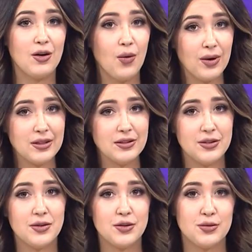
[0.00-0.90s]
According to
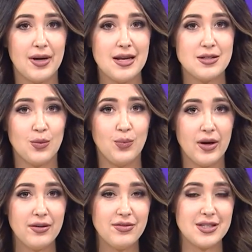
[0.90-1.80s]
Google Trends,
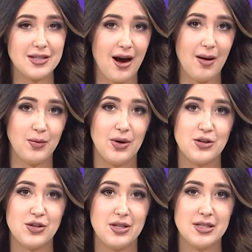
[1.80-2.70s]
one of the top
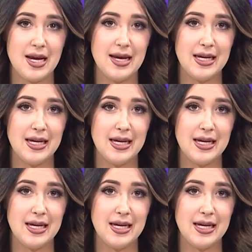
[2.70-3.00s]
questions